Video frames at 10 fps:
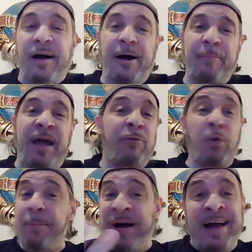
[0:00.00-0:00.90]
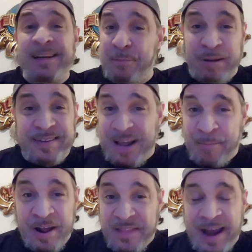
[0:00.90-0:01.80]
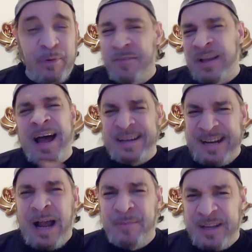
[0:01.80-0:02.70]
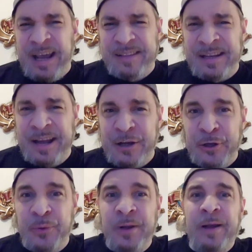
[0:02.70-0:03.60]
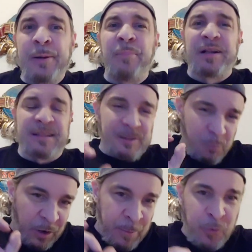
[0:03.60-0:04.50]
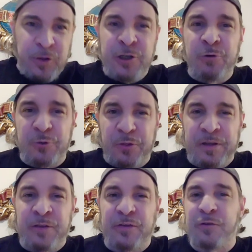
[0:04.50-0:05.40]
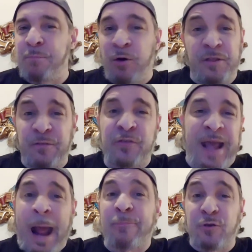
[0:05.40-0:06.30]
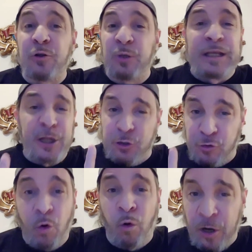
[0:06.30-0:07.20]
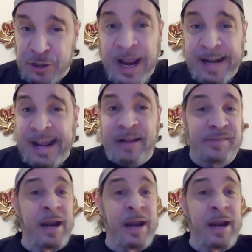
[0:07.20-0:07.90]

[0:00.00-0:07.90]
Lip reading: And we bonded big time on that. We have a lot in common, Kathy and I do, but one of the most unusual things is both of us absolutely adore Jackass.